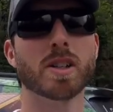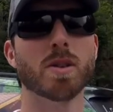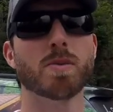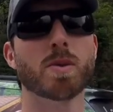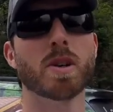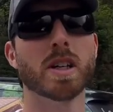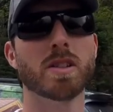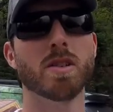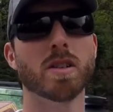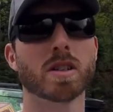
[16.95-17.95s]
out for
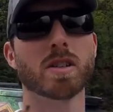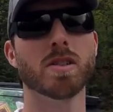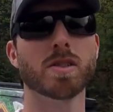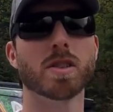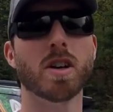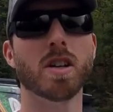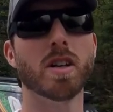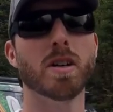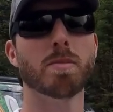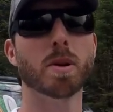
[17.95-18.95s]
as you look to
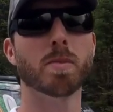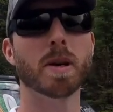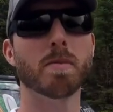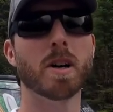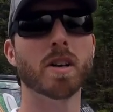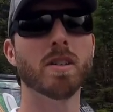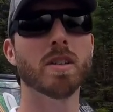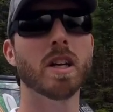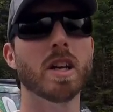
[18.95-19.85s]
install a propane model.